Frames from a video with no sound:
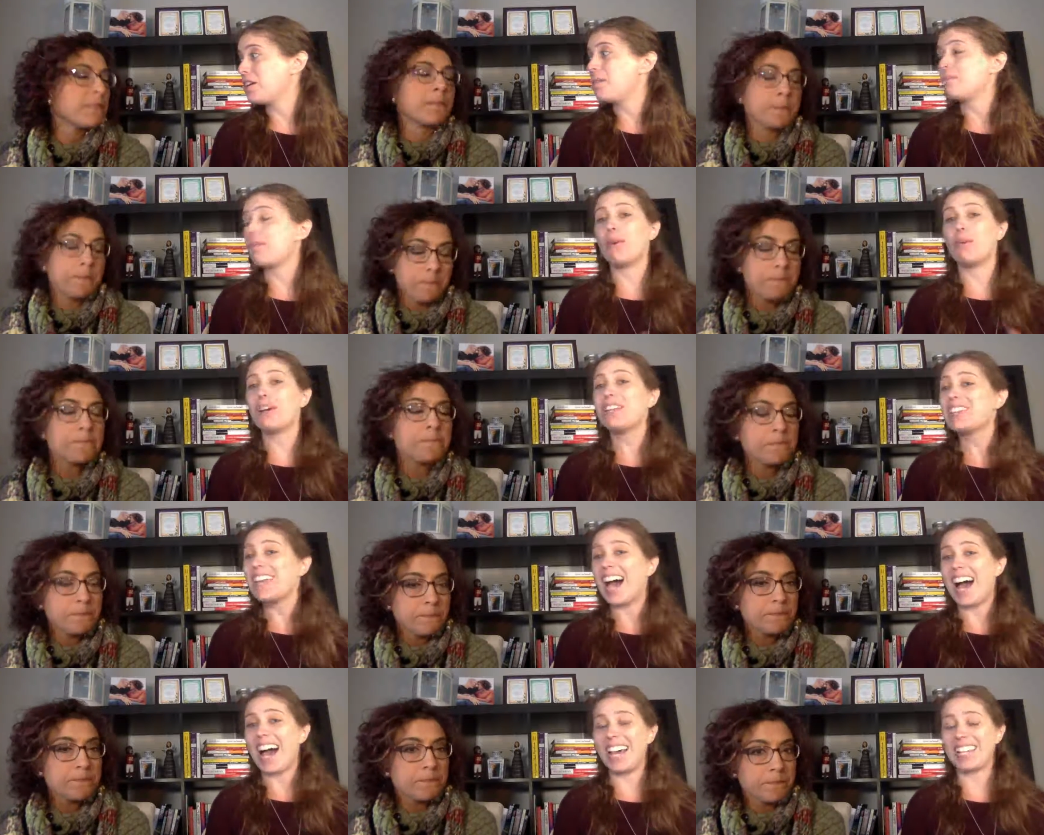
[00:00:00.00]
Speaker 1: Mm-hmm, but with
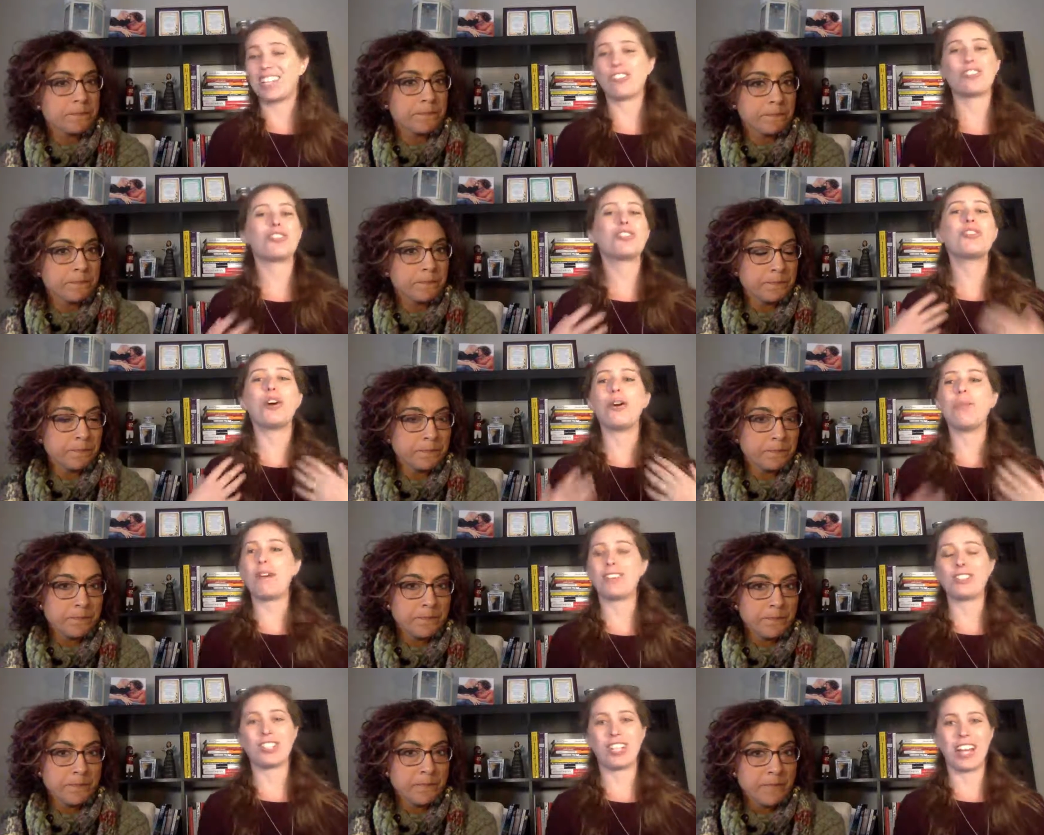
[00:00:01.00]
that, there's mm-hmm. so
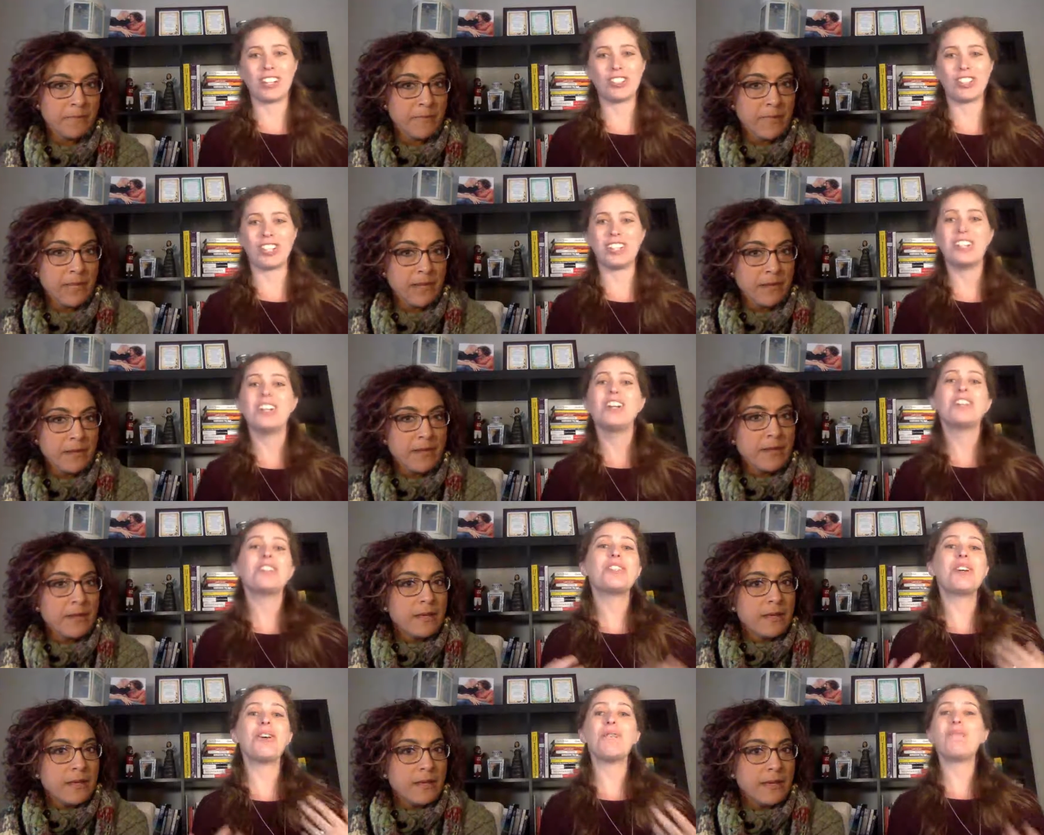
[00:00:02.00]
much selection,
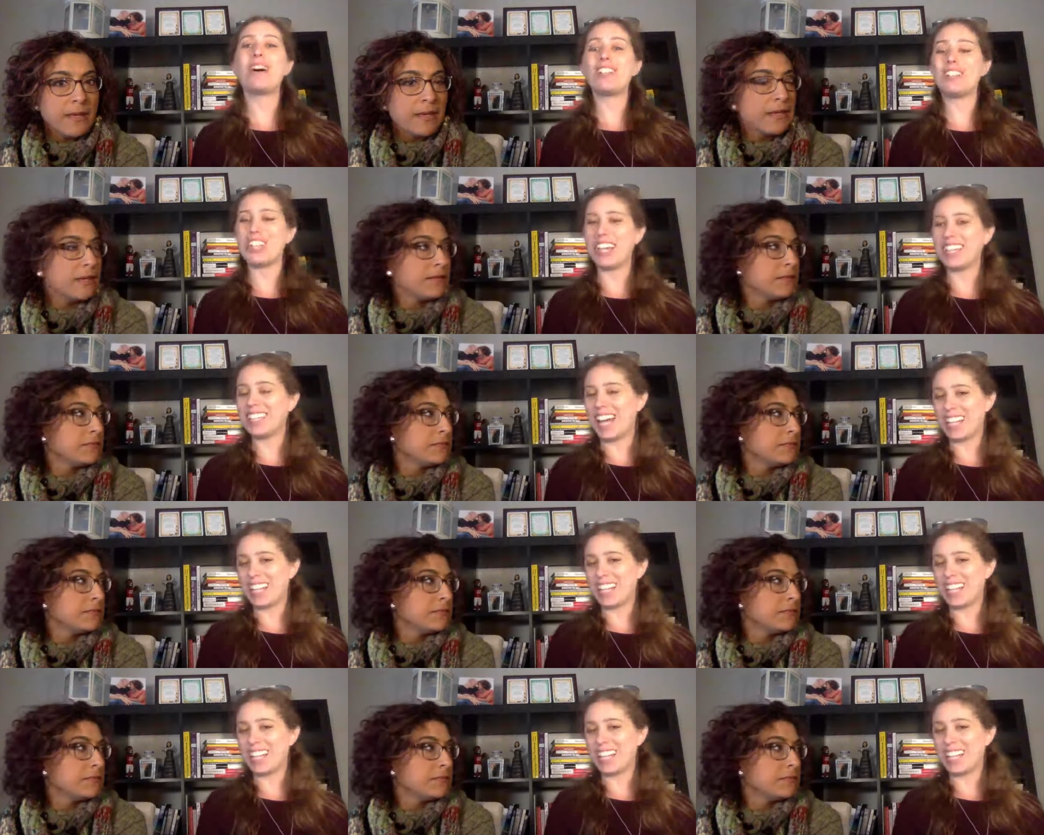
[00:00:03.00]
so much yeah. like